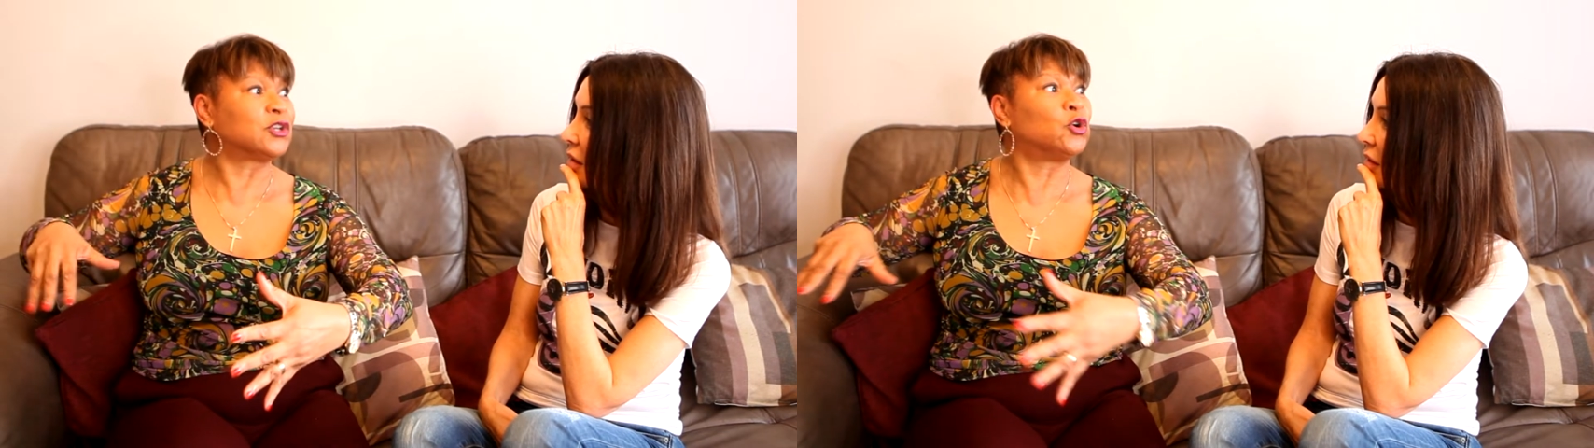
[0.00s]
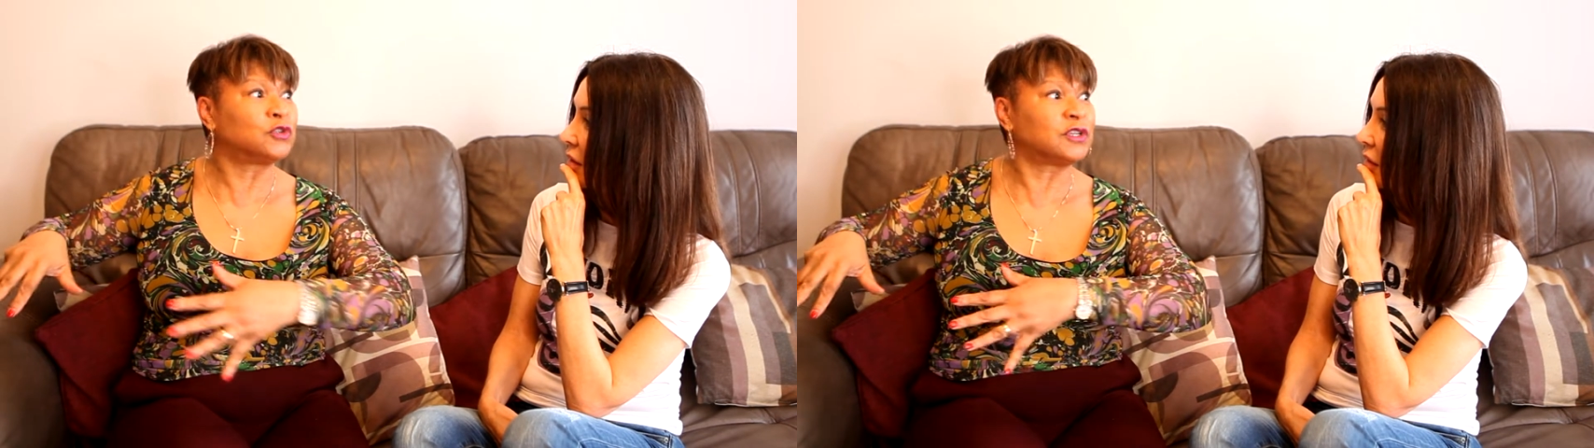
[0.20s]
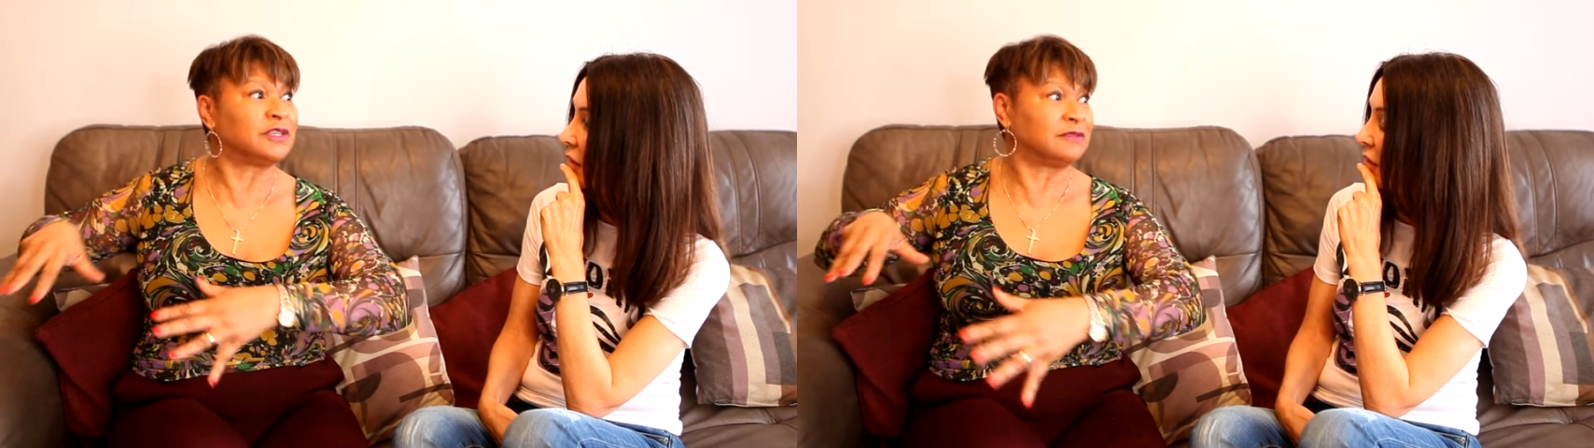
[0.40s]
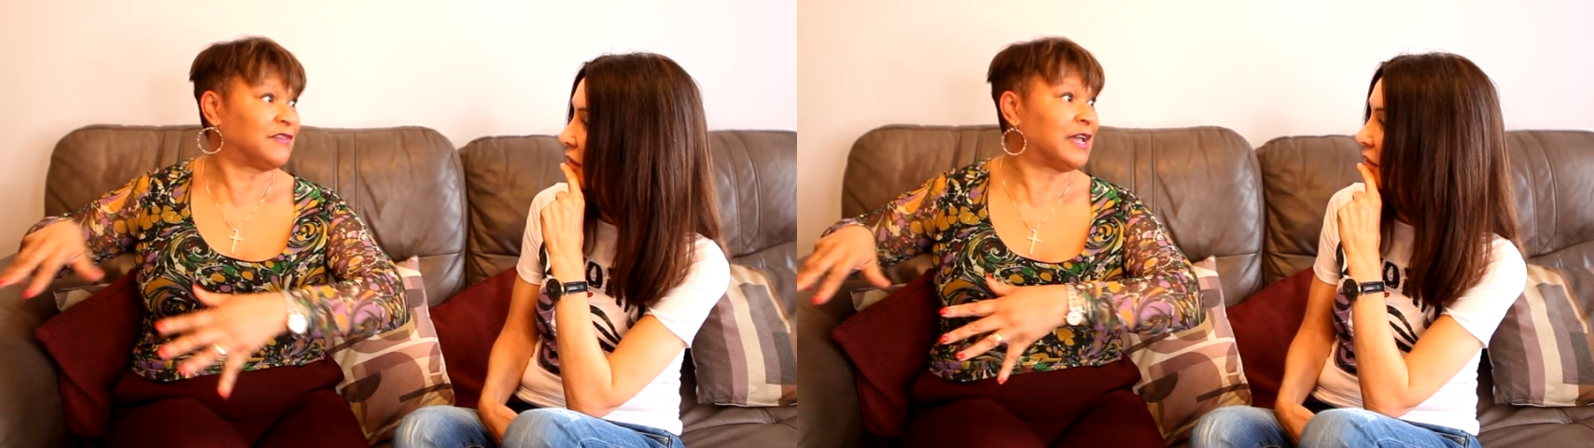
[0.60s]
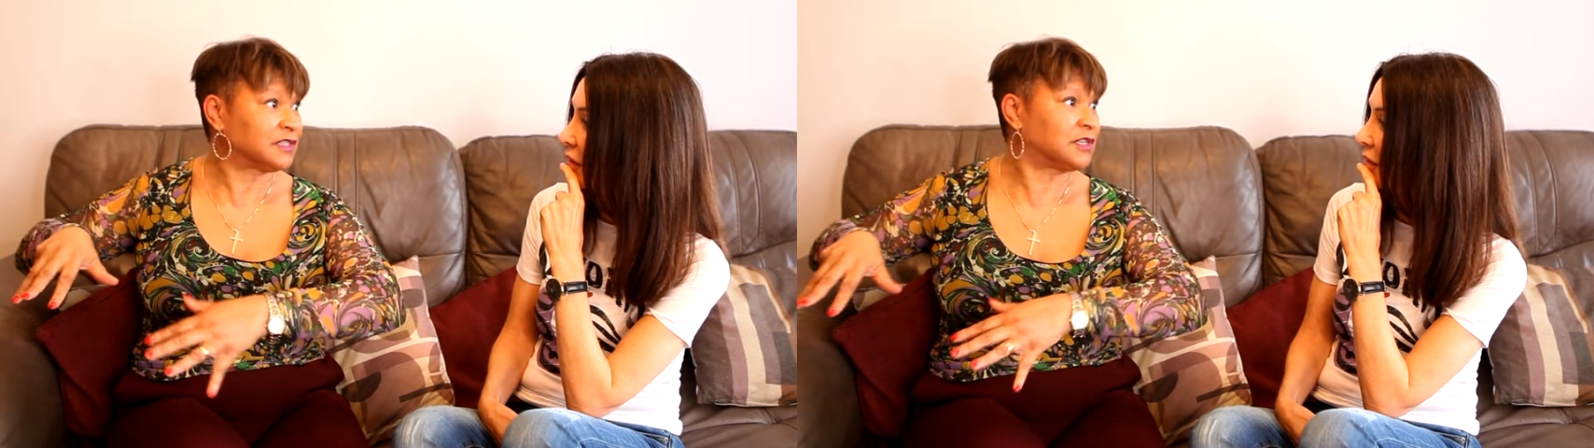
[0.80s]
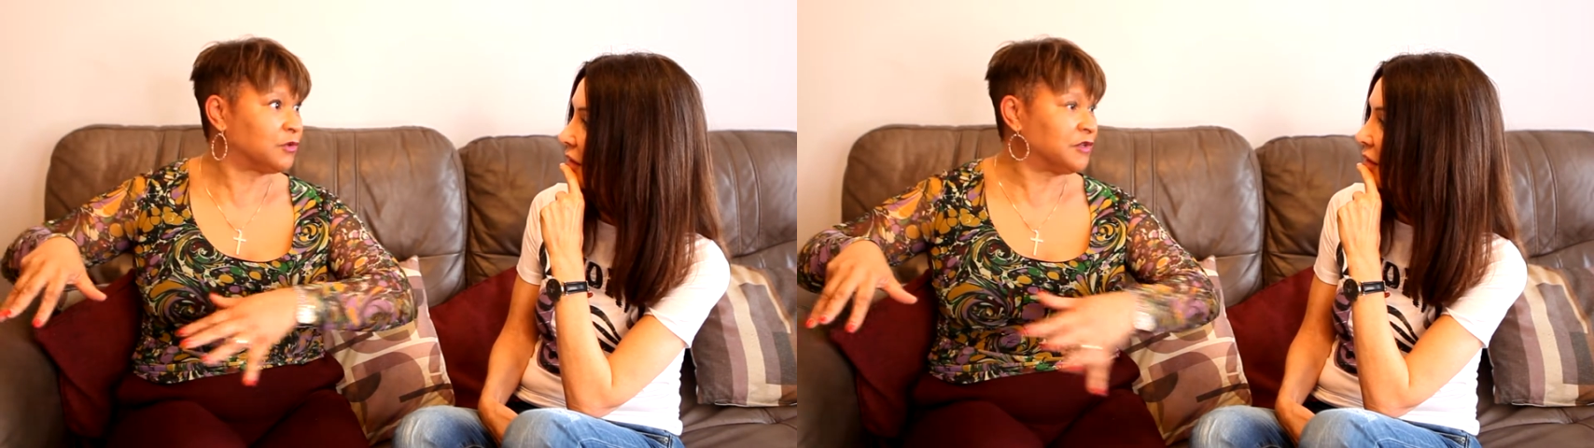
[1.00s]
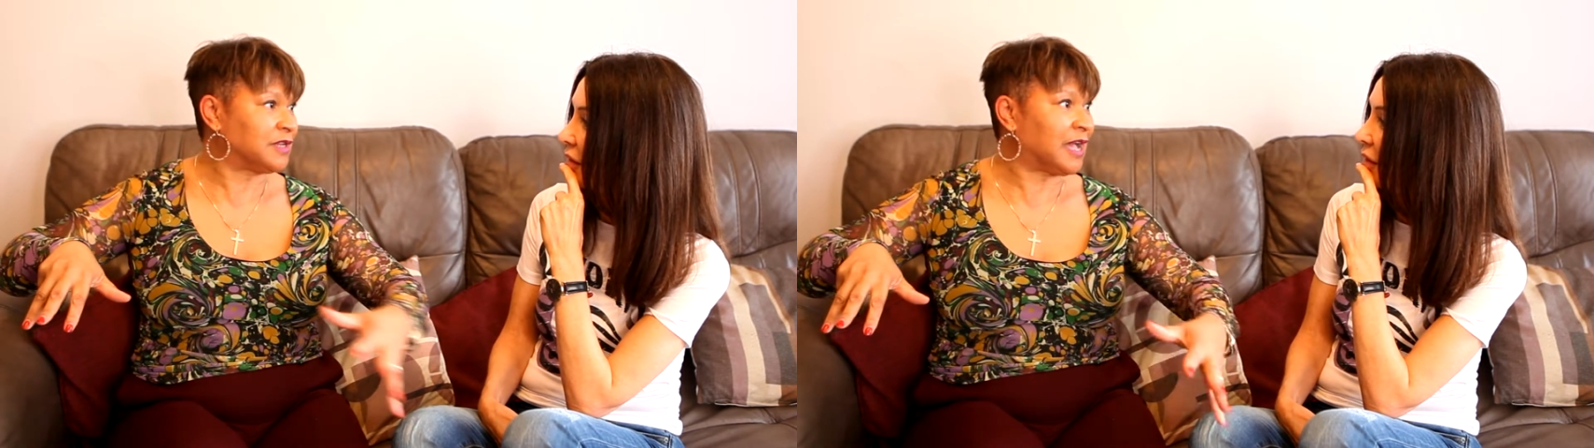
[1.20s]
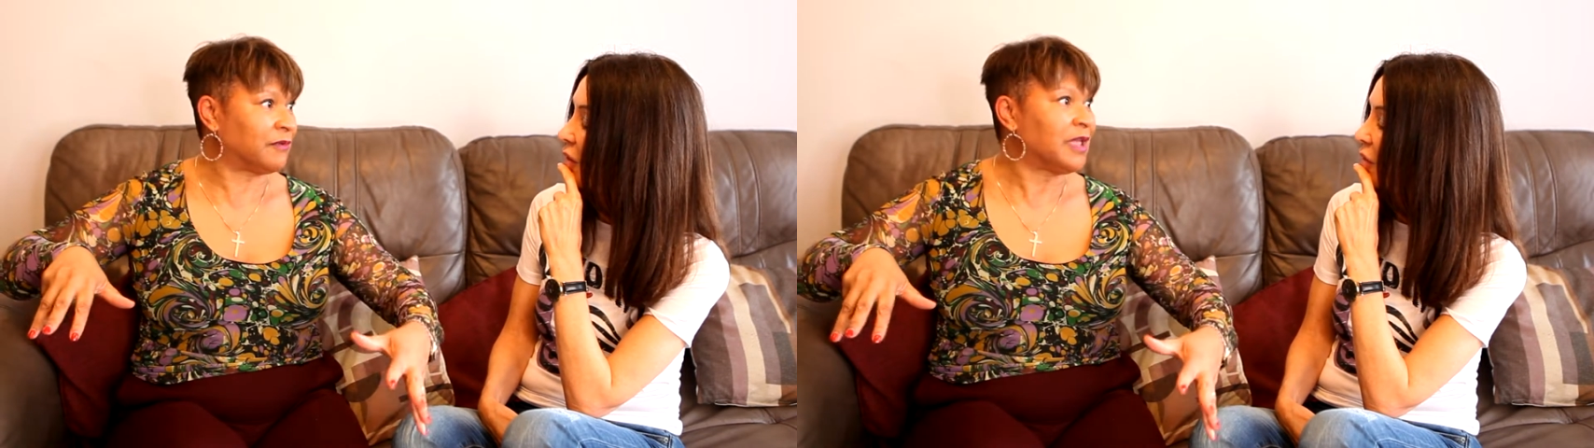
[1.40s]
could in fact slow you
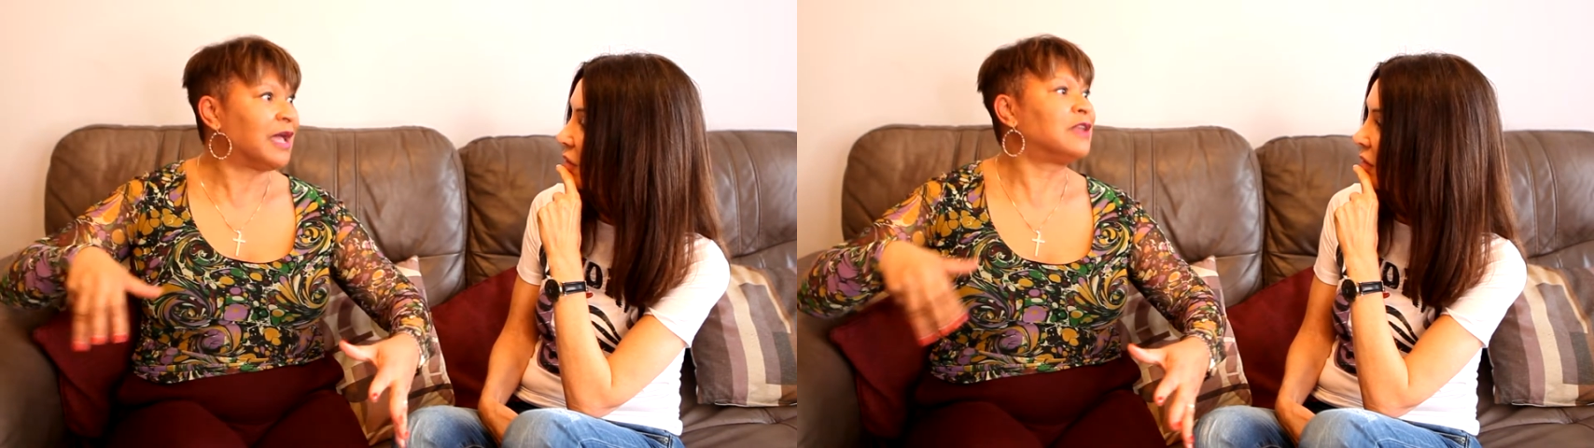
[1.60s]
down